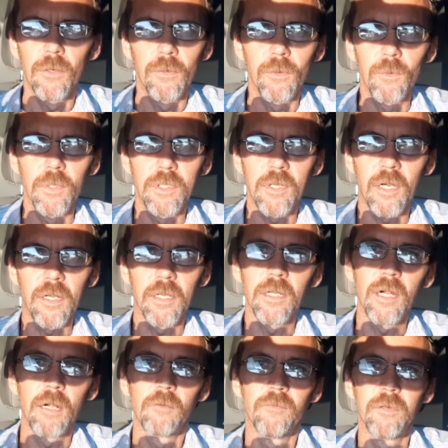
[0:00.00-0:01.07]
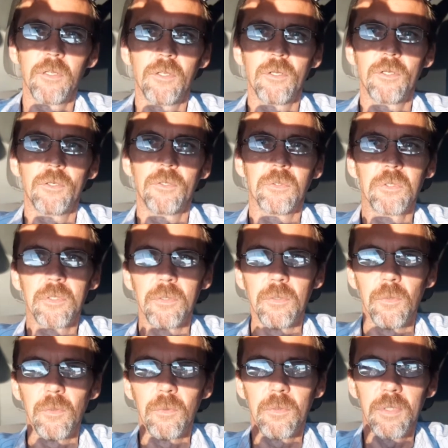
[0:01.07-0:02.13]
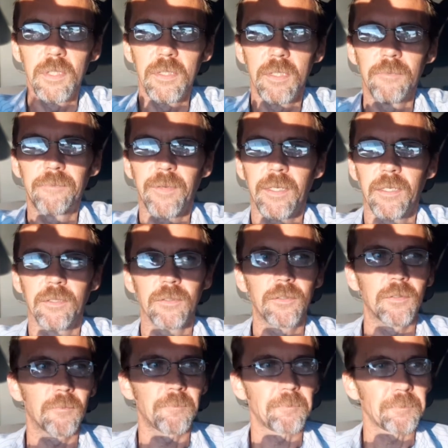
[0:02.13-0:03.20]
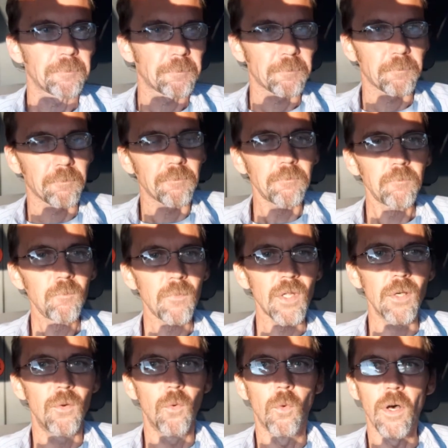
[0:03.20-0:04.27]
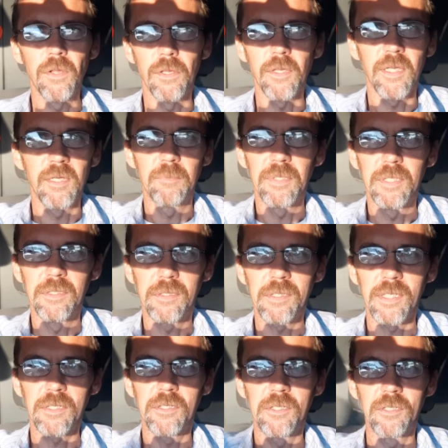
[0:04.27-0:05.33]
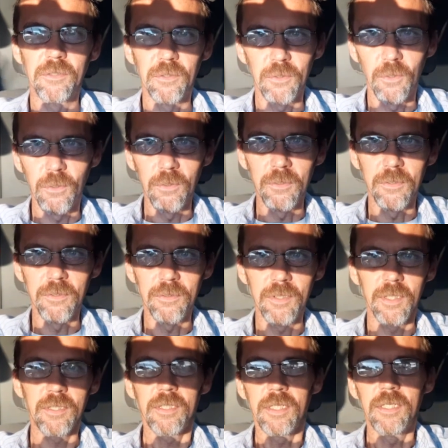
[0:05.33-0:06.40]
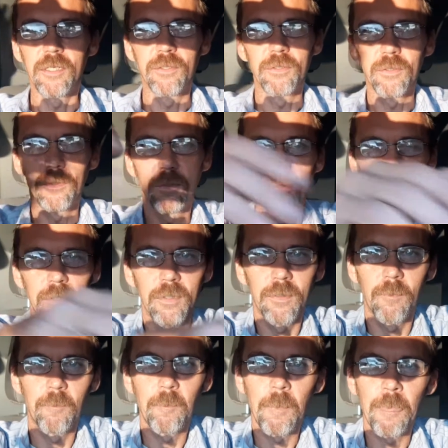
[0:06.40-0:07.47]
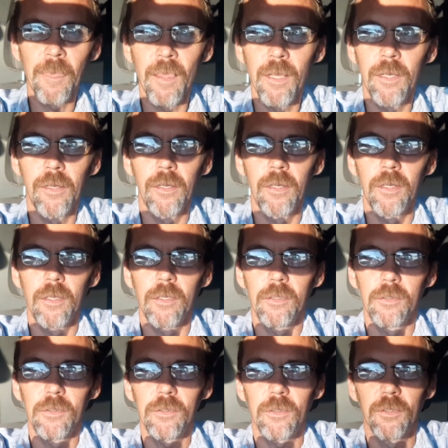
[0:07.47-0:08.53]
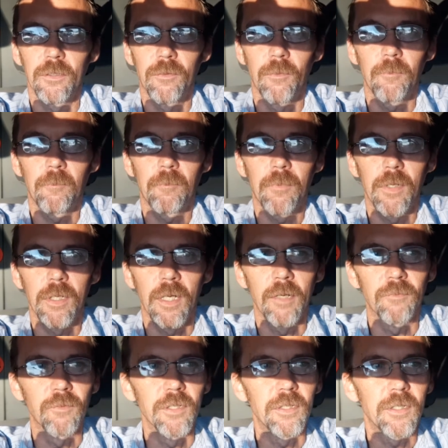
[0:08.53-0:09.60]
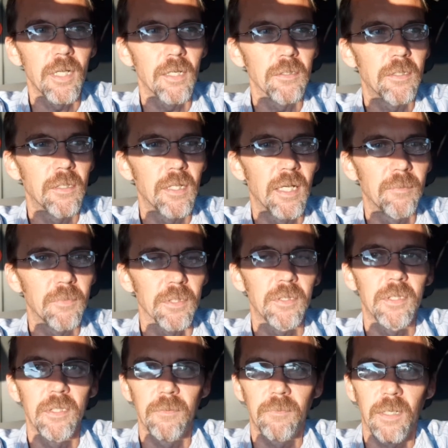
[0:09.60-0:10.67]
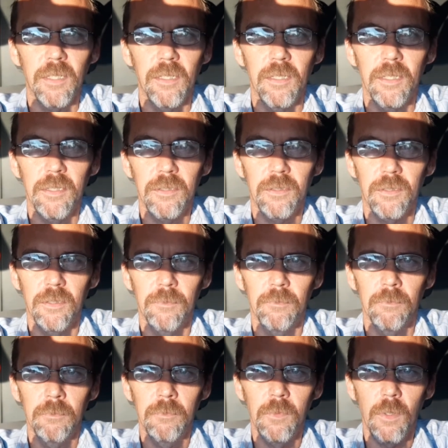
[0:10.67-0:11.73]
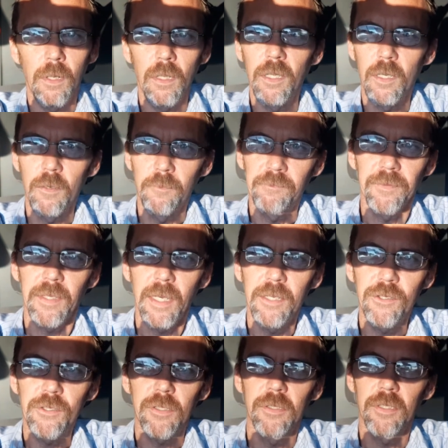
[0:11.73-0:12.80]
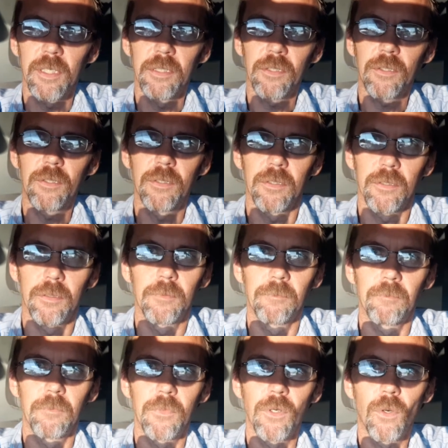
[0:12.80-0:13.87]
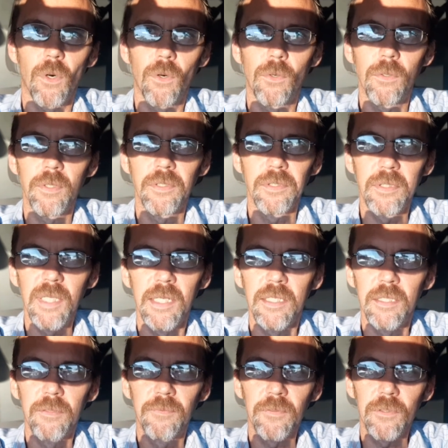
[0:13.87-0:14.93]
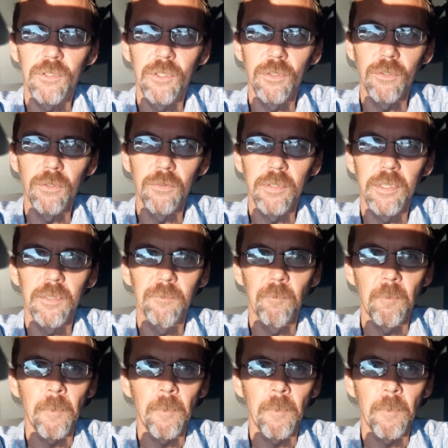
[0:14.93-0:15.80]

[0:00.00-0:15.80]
We target our videos to Disney fans, whether they be 6 years old or 60 years old. So I've reached out to them to see if I can get some clarification as to the whole intended for children